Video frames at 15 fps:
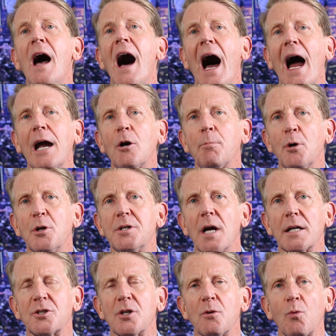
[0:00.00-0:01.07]
higher
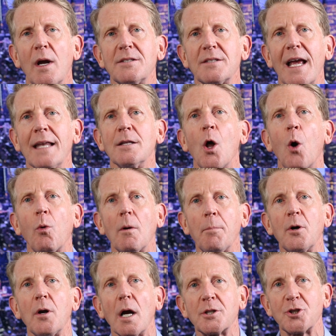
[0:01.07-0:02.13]
production rates and lower
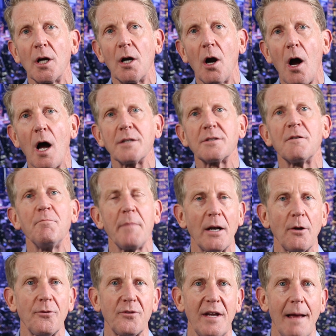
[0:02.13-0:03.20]
production costs of
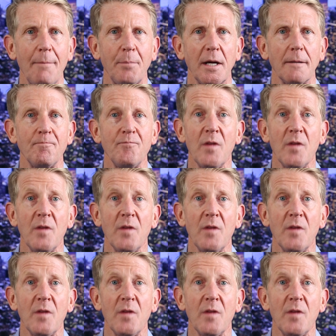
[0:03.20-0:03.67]
metal stamping.